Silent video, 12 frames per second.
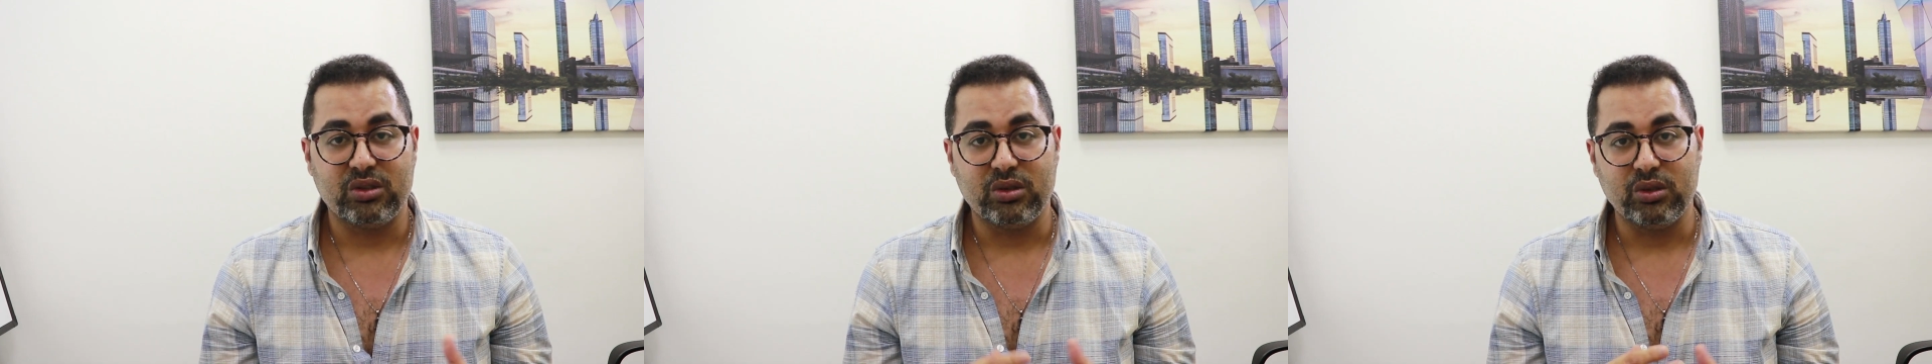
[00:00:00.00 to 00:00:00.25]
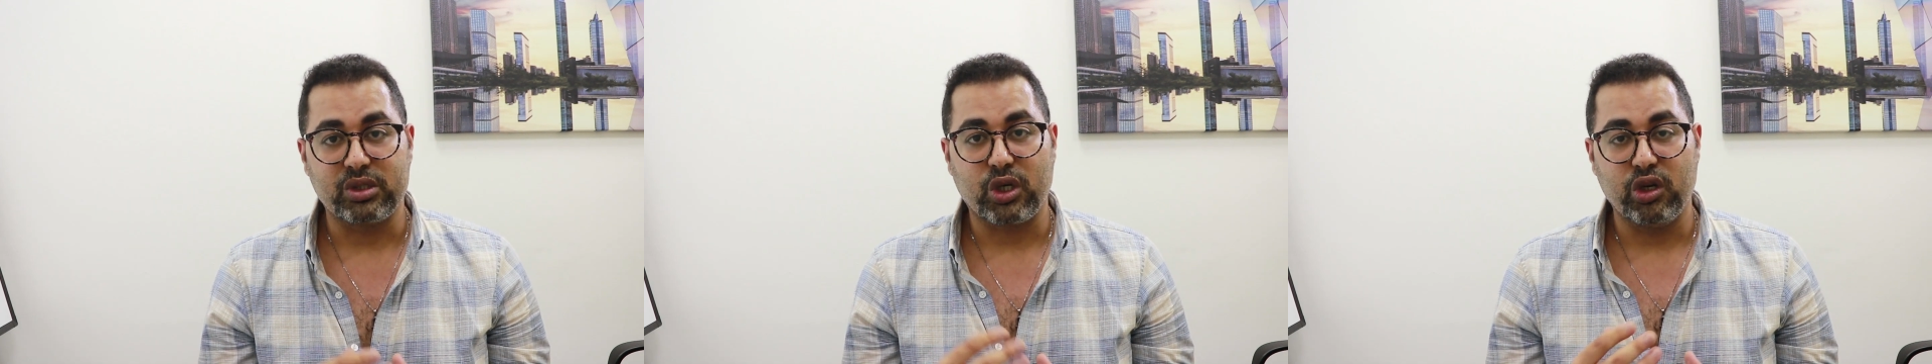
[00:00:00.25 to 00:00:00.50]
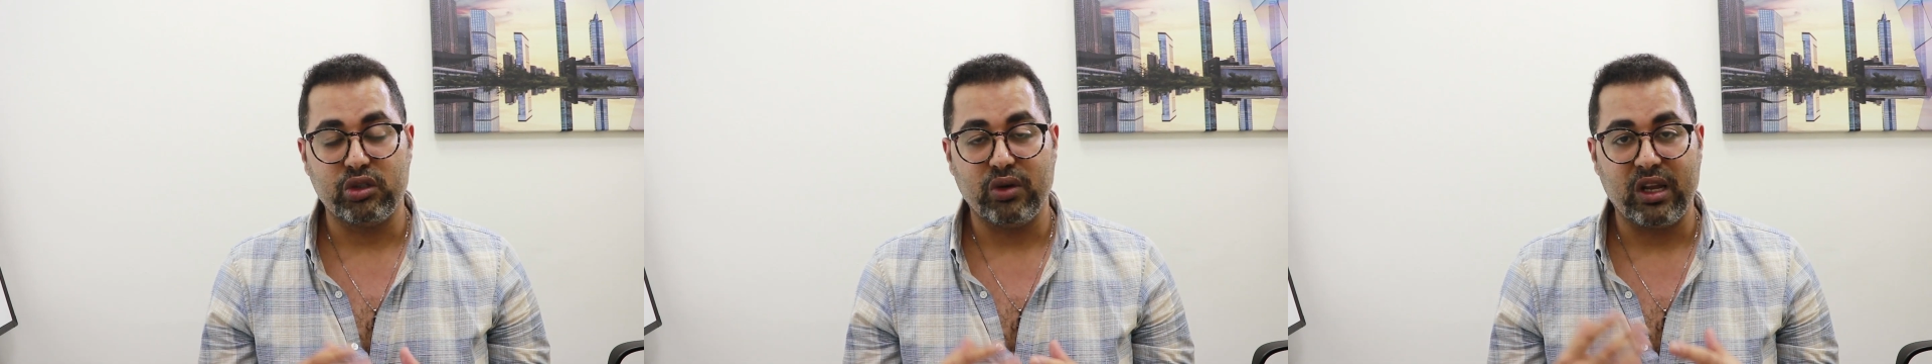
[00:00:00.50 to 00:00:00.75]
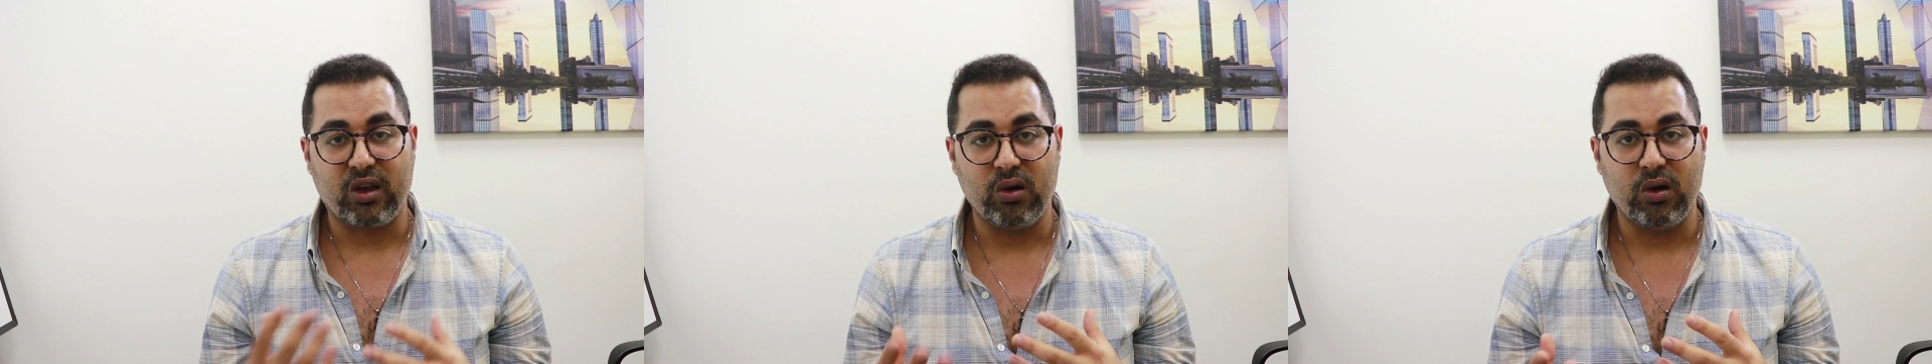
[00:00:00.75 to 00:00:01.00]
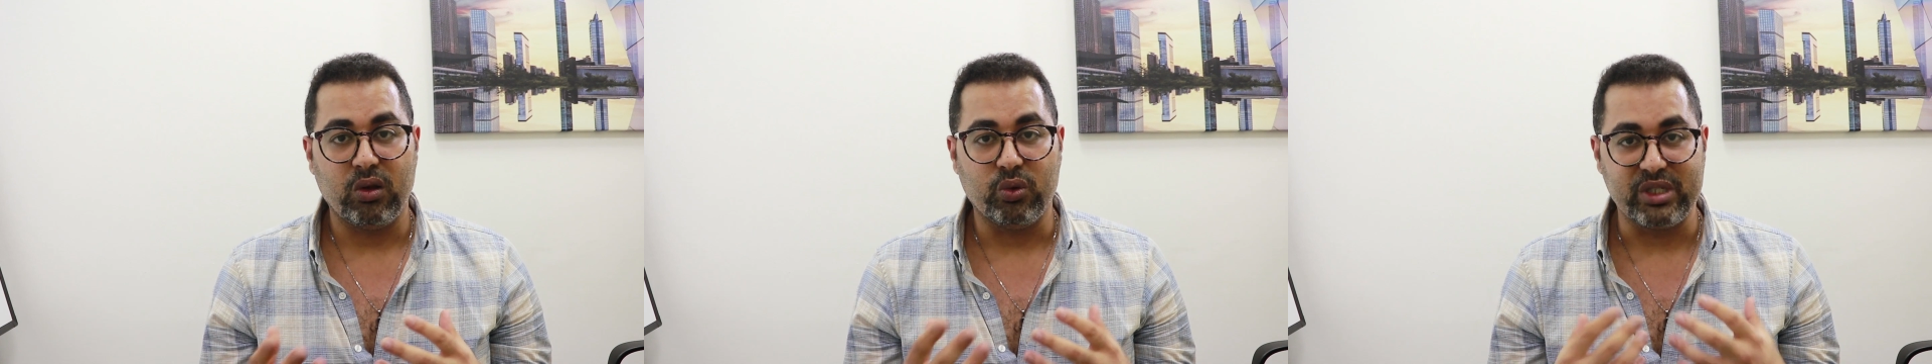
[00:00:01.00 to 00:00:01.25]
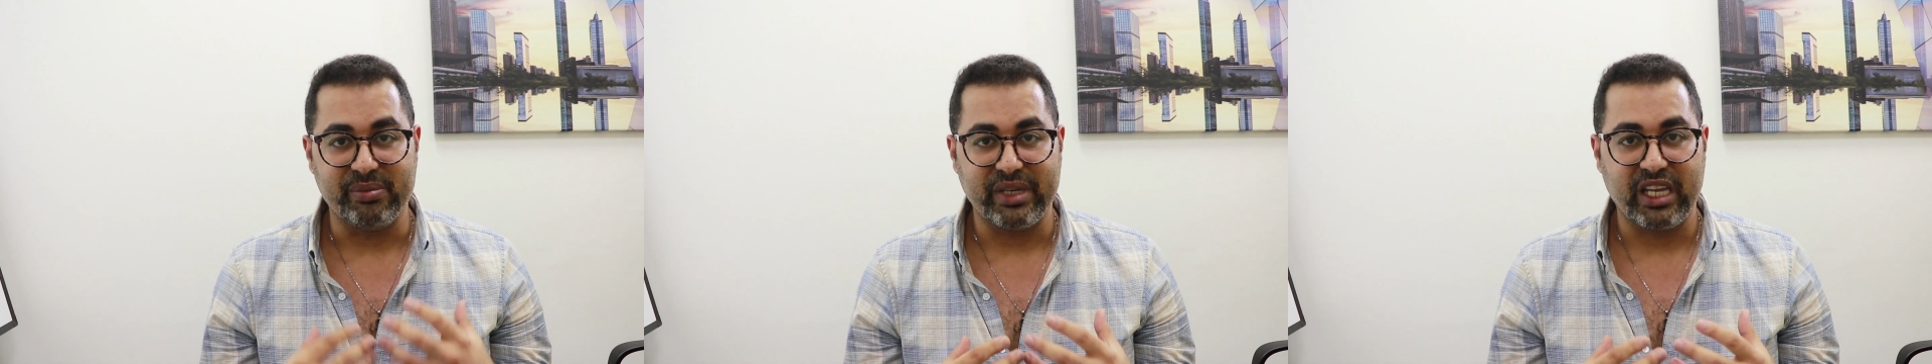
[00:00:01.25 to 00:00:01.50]
to schedule a
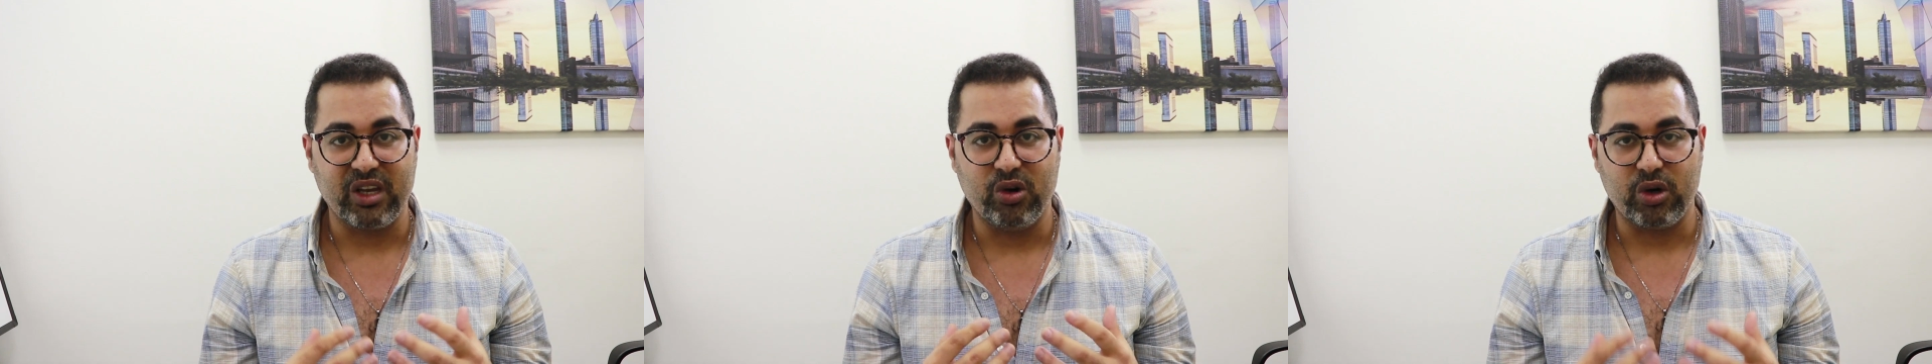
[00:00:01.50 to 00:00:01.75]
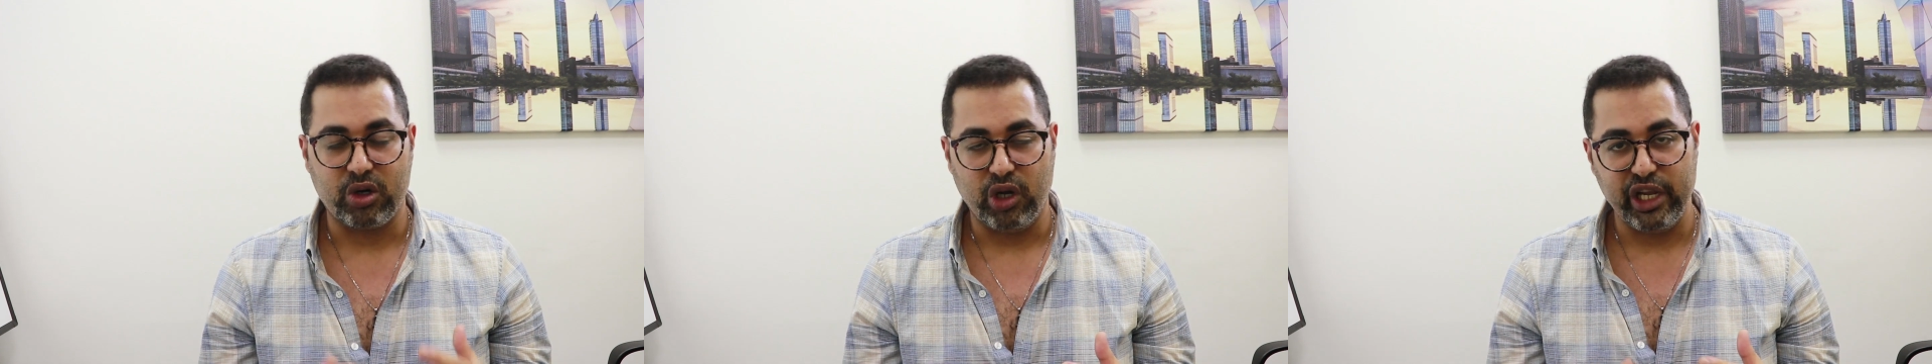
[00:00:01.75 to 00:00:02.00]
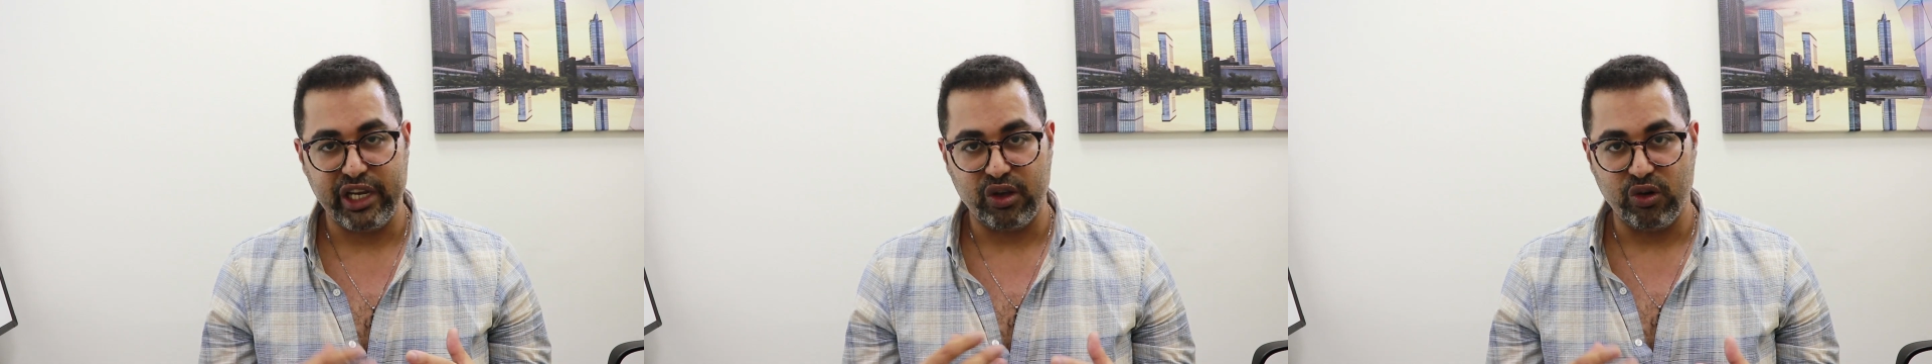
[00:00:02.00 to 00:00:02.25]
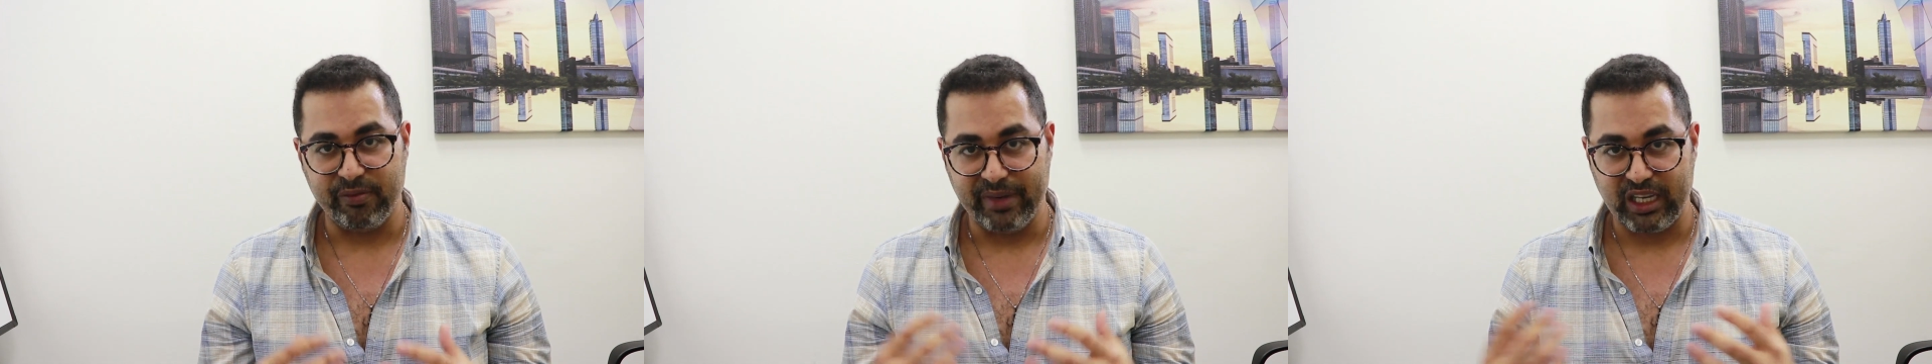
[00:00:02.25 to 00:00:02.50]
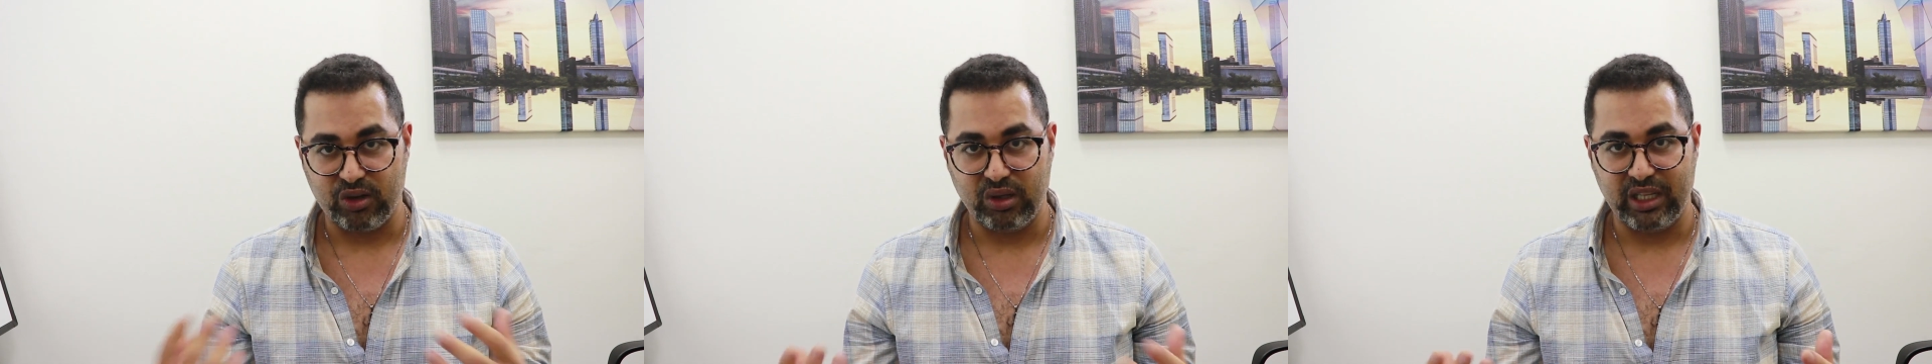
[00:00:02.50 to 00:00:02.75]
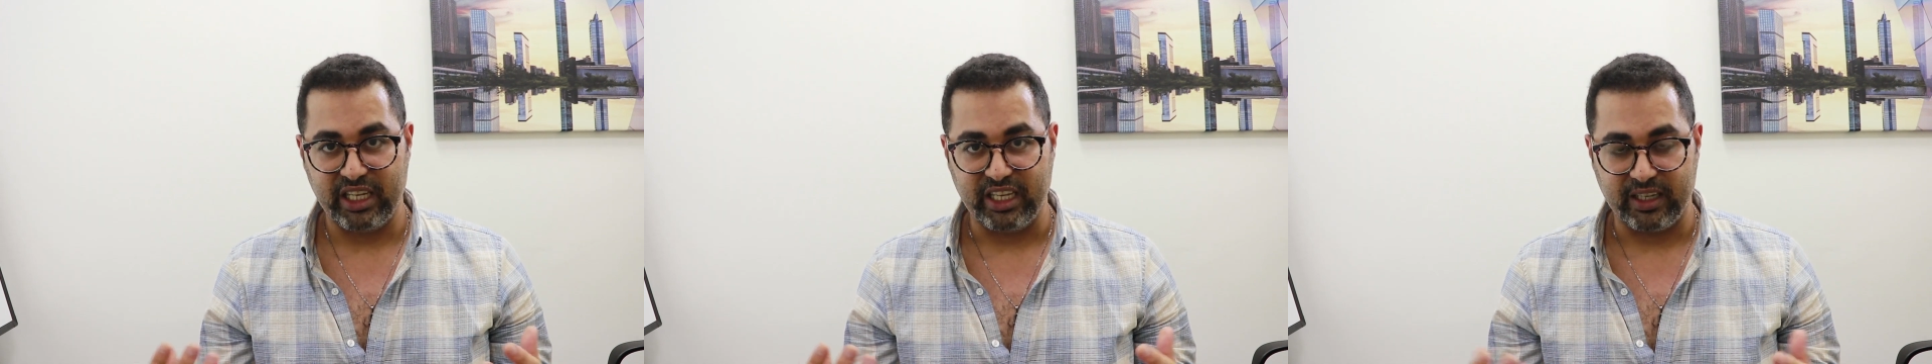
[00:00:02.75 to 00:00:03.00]
call with me or any of my
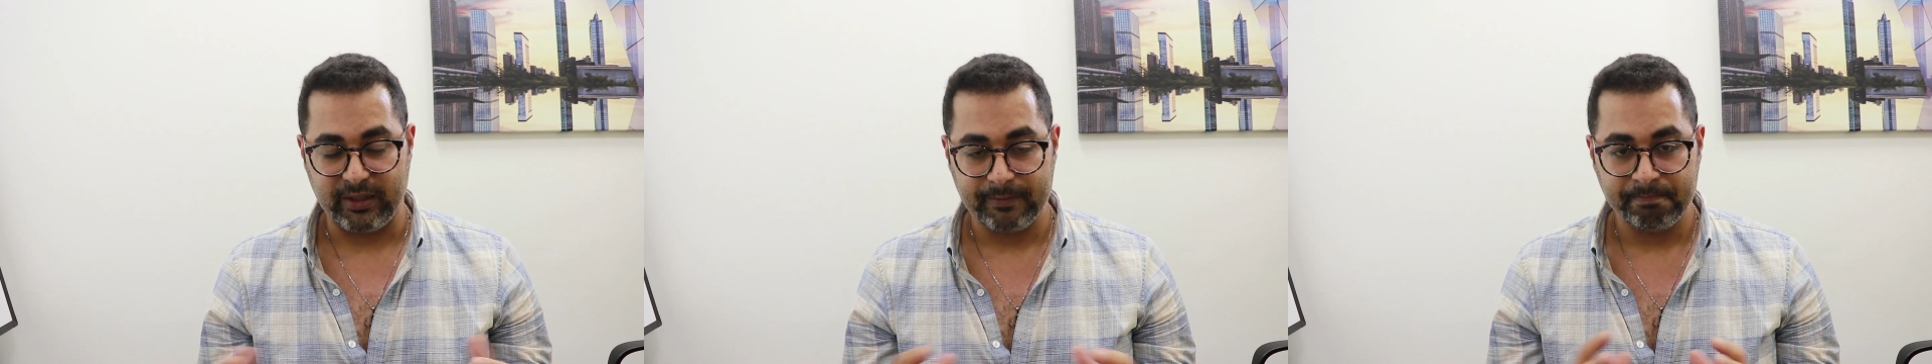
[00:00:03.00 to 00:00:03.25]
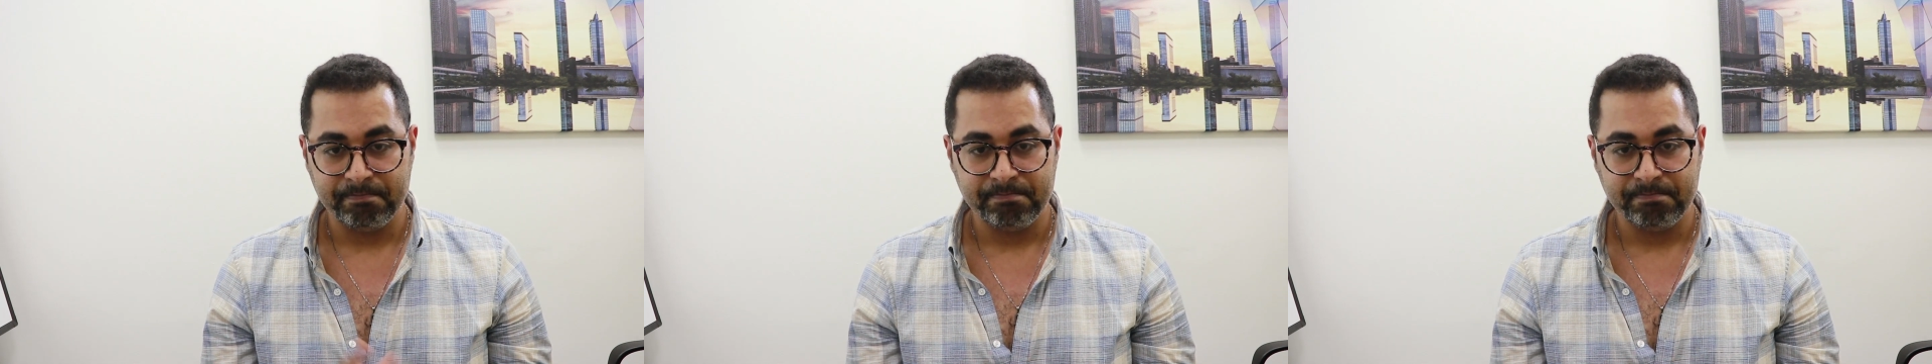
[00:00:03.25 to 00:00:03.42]
colleague.